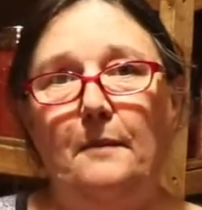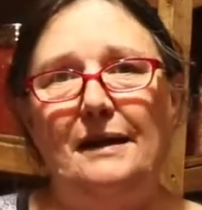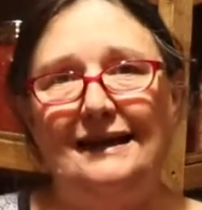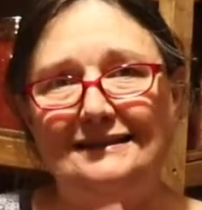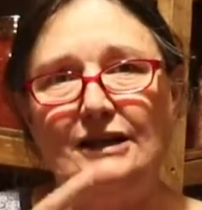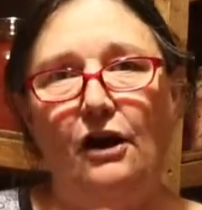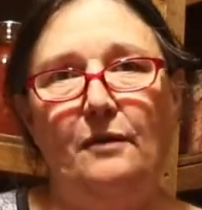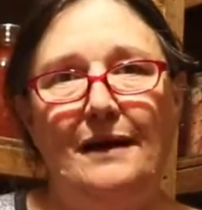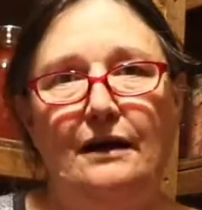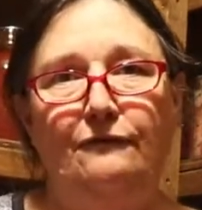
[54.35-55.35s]
But let's
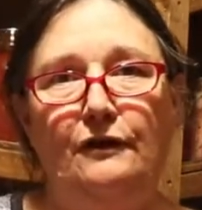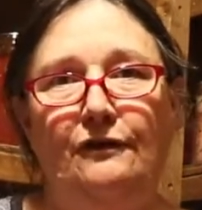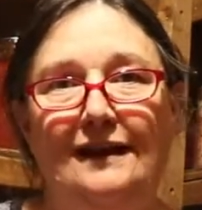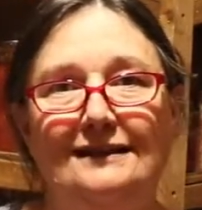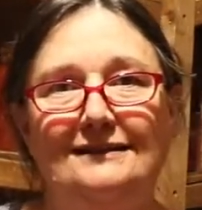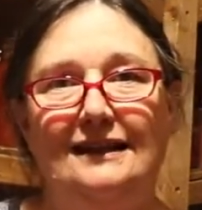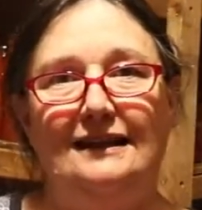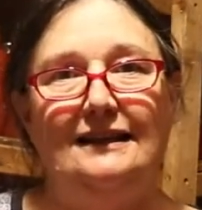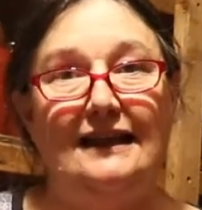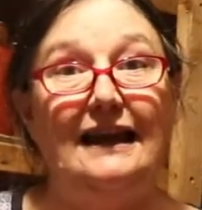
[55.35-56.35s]
talk about a few things
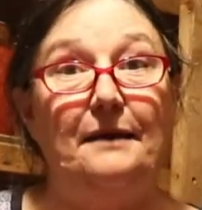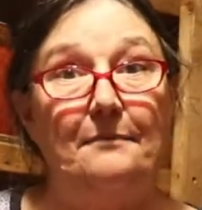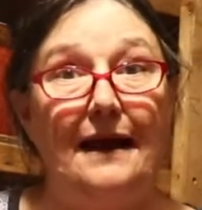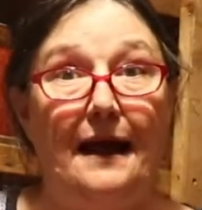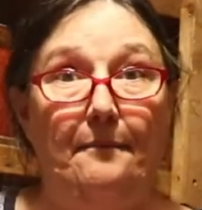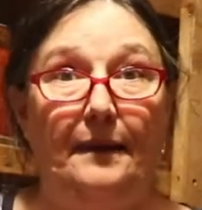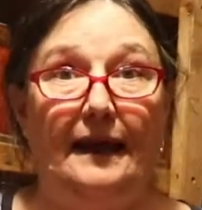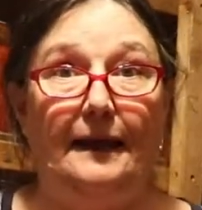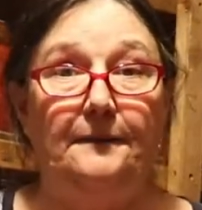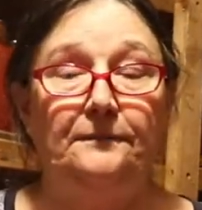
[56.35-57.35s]
that it might
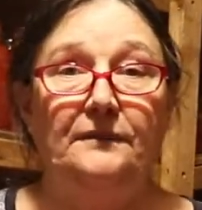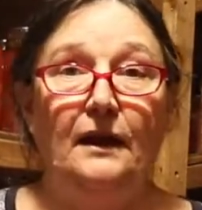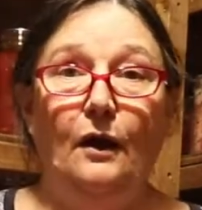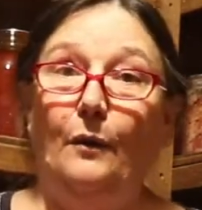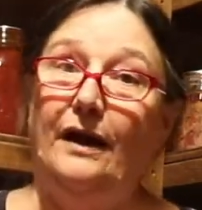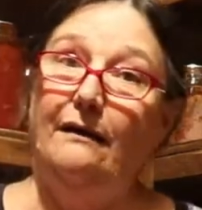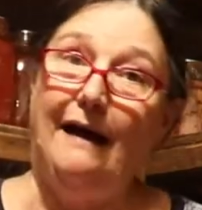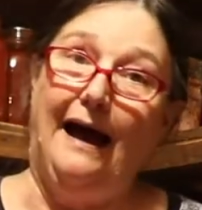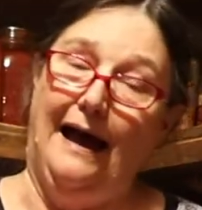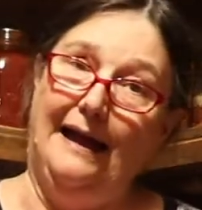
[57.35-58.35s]
be.
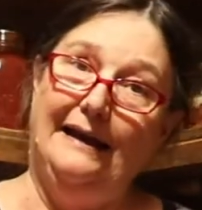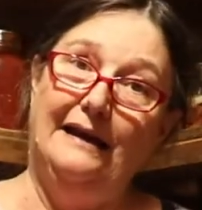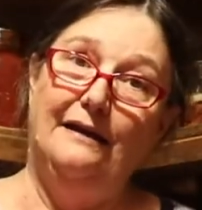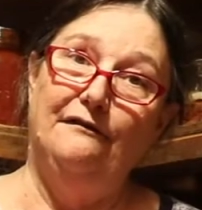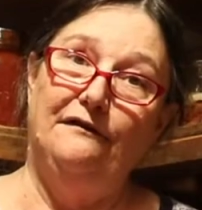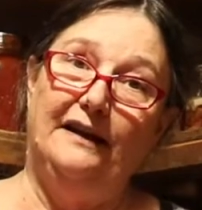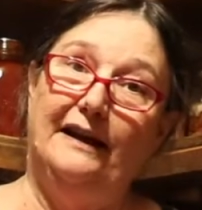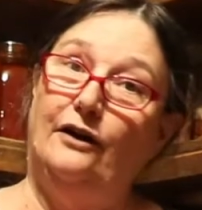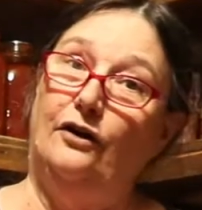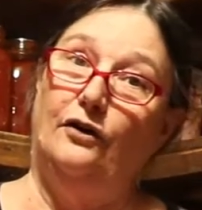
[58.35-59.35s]
Well, I live
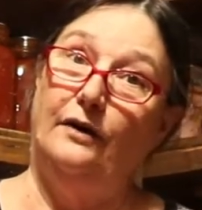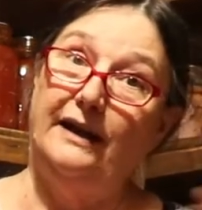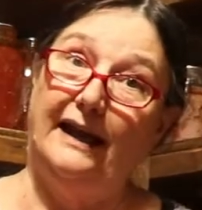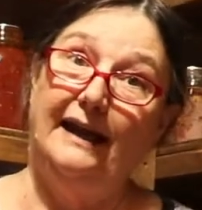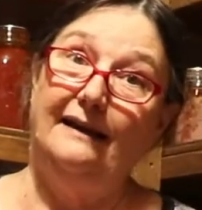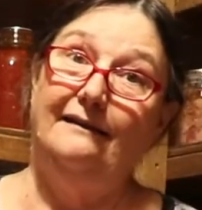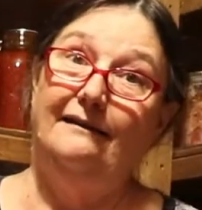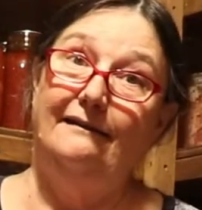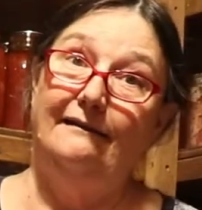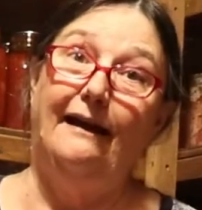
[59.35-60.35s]
in Hurricane
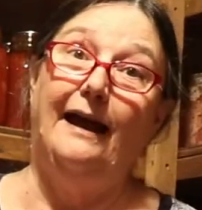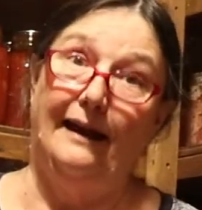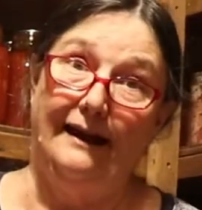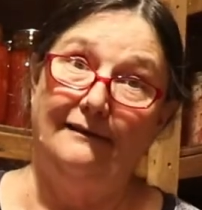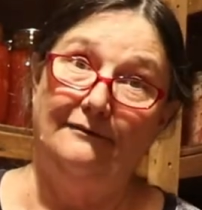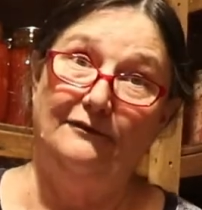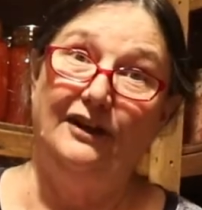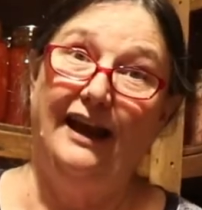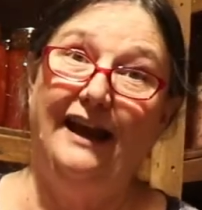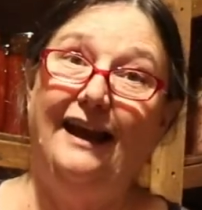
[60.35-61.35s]
Alley,
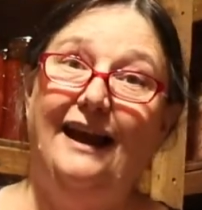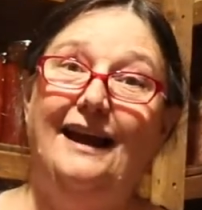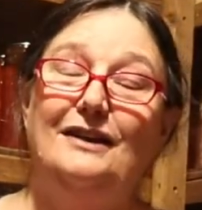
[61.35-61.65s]
okay?